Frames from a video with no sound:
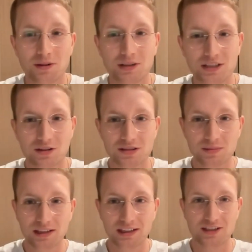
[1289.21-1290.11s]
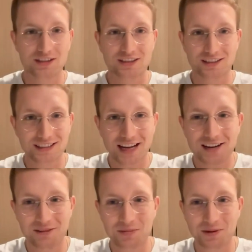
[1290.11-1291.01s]
which is ultimately just to
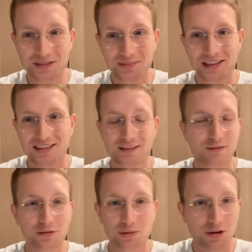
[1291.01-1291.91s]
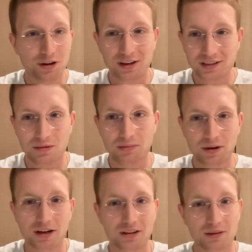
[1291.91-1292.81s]
take responsibility for all the products that we're
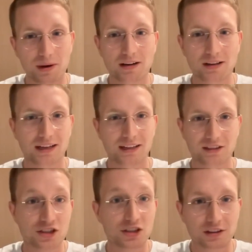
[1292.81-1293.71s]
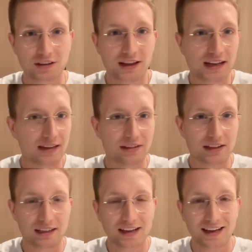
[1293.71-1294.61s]
putting on the market and ensure that they're
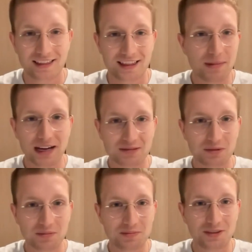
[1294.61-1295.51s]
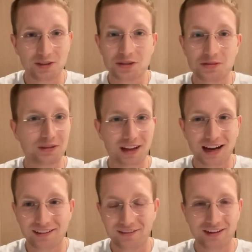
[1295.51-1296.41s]
living their maximum usable life.